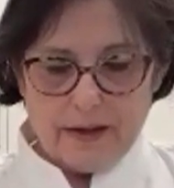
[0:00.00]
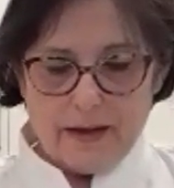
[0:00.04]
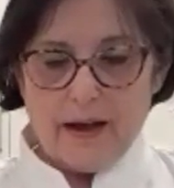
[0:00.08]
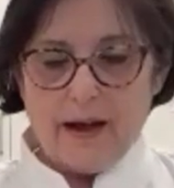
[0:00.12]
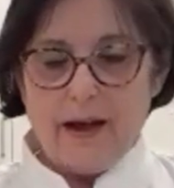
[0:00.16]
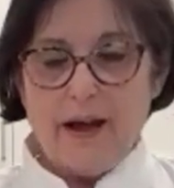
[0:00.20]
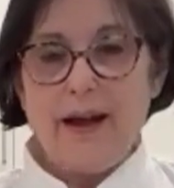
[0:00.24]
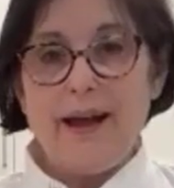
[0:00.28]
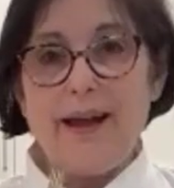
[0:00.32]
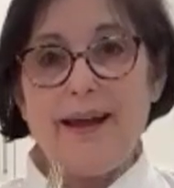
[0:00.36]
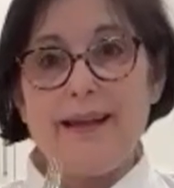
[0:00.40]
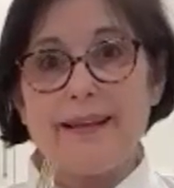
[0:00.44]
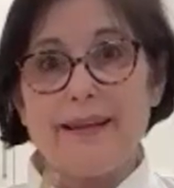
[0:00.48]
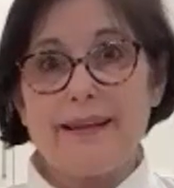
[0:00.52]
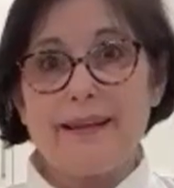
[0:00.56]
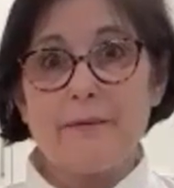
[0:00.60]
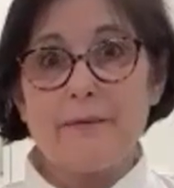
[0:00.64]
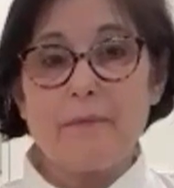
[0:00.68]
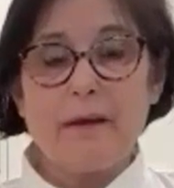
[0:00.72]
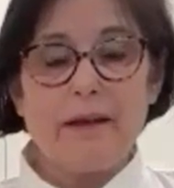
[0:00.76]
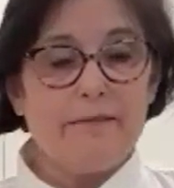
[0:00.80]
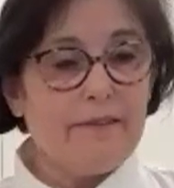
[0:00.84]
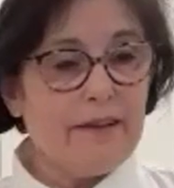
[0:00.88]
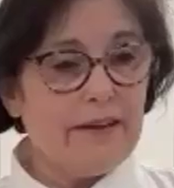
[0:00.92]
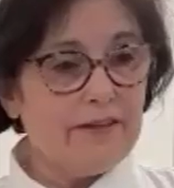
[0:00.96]
I like
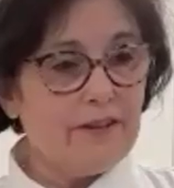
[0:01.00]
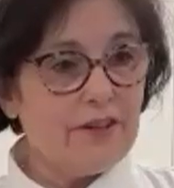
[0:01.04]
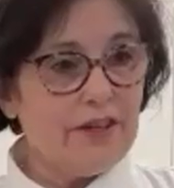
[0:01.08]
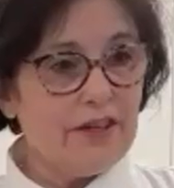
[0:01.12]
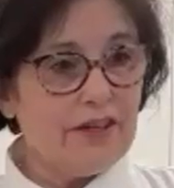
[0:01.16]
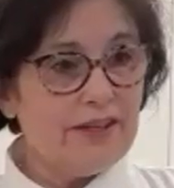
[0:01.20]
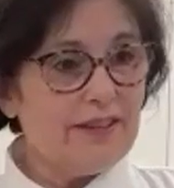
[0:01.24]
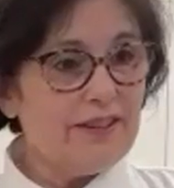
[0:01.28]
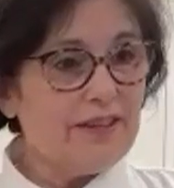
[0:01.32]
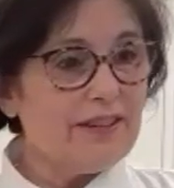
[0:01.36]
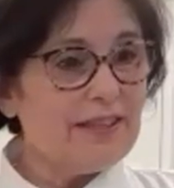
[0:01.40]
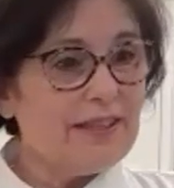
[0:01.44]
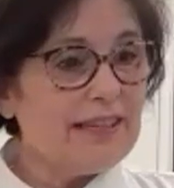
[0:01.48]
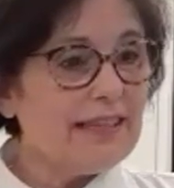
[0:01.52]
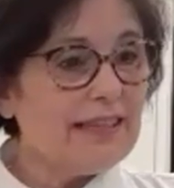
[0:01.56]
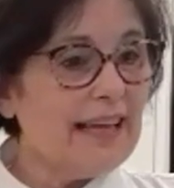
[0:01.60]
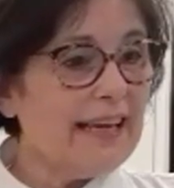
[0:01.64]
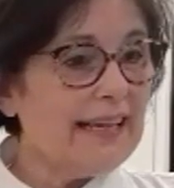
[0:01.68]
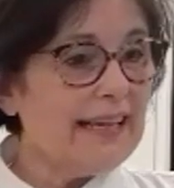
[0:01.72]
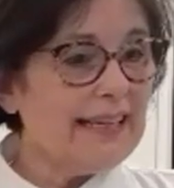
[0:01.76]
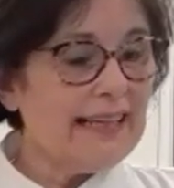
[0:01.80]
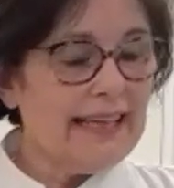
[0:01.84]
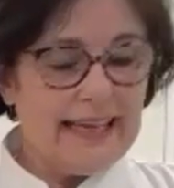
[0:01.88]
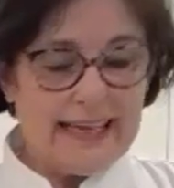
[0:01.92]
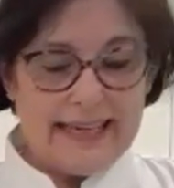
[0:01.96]
my veggies just
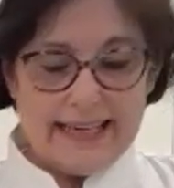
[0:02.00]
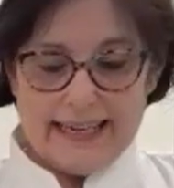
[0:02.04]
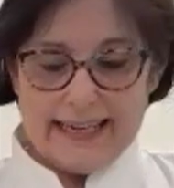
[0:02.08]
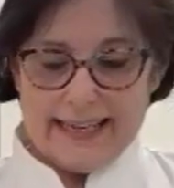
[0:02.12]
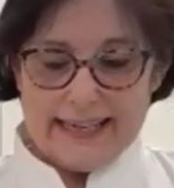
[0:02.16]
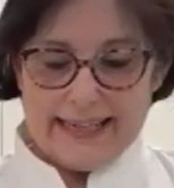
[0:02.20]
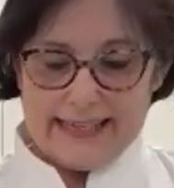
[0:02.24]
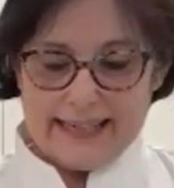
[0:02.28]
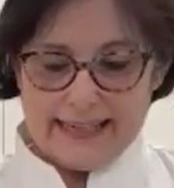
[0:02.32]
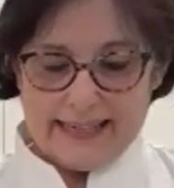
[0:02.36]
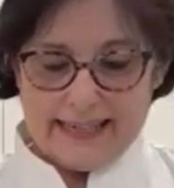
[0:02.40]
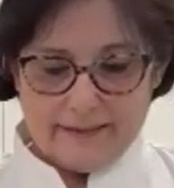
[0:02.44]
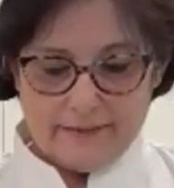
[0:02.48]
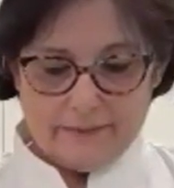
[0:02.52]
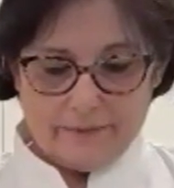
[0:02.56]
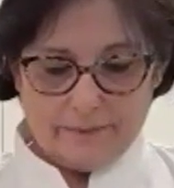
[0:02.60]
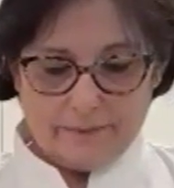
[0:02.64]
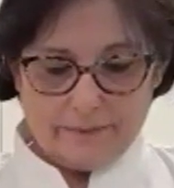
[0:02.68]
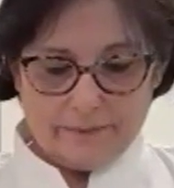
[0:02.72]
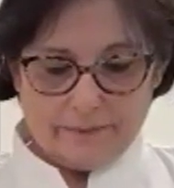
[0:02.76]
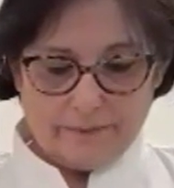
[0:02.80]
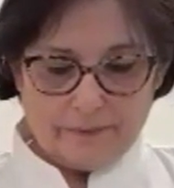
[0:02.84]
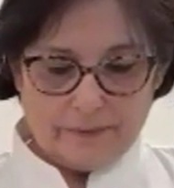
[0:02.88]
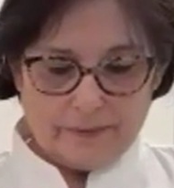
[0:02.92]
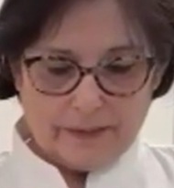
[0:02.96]
like this.
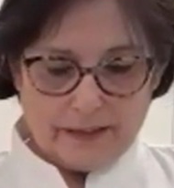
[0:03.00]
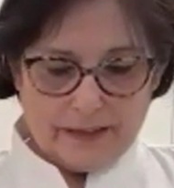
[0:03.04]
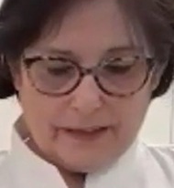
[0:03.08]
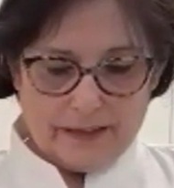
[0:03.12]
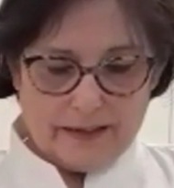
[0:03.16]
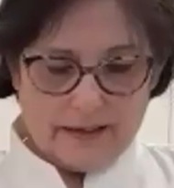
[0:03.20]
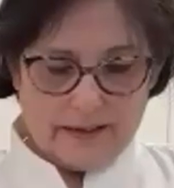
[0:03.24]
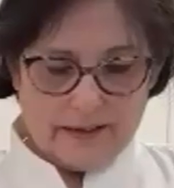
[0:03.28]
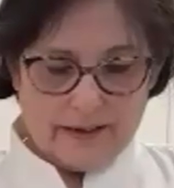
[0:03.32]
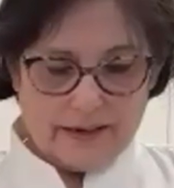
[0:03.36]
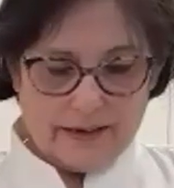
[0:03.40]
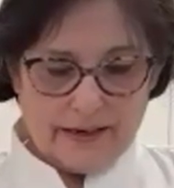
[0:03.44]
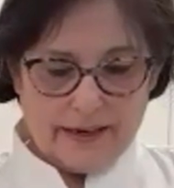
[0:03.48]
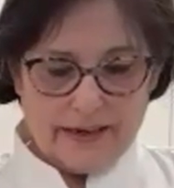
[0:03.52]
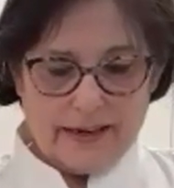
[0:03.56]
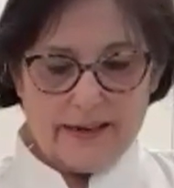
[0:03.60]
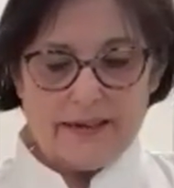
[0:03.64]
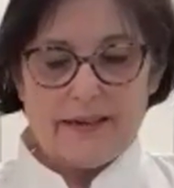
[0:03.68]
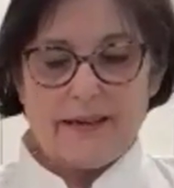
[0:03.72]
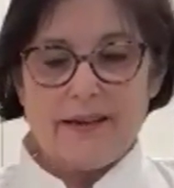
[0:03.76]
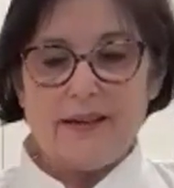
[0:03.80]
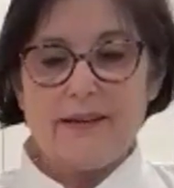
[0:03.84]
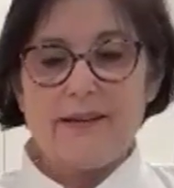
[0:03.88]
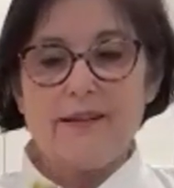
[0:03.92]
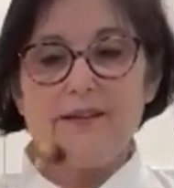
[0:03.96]
All right,
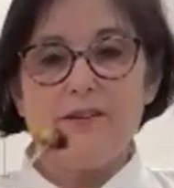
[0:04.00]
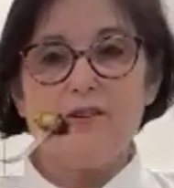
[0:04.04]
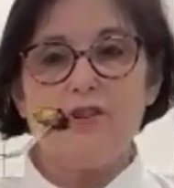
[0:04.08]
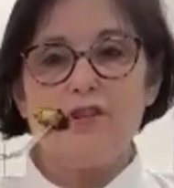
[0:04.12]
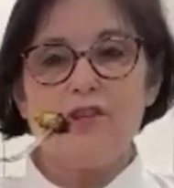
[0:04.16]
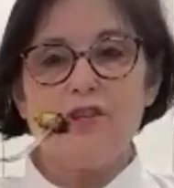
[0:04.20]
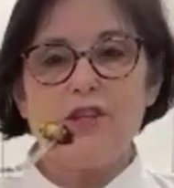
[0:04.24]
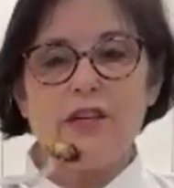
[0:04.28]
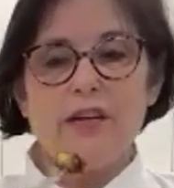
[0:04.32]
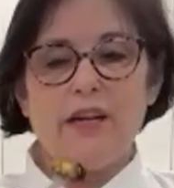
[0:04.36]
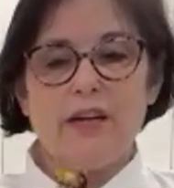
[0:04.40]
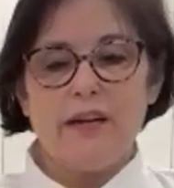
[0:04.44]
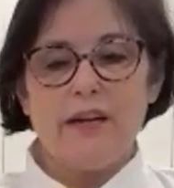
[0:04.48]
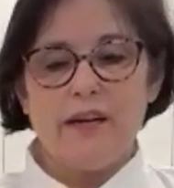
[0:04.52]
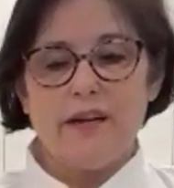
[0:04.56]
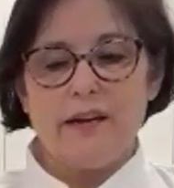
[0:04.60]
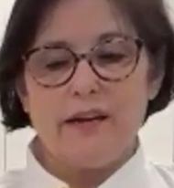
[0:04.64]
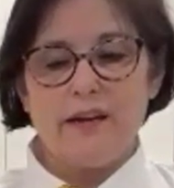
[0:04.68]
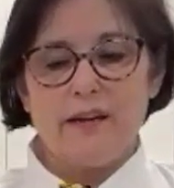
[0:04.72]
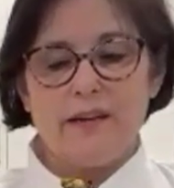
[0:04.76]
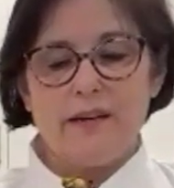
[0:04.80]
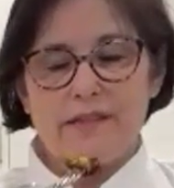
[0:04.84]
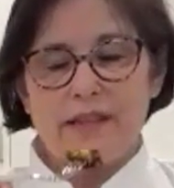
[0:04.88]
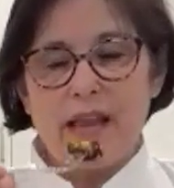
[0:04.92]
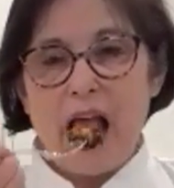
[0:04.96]

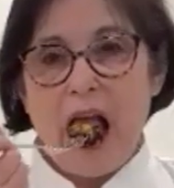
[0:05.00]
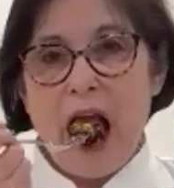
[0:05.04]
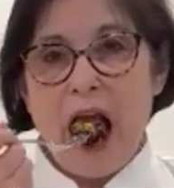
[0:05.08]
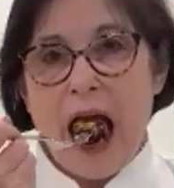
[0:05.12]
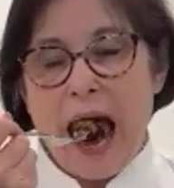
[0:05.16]
cheers.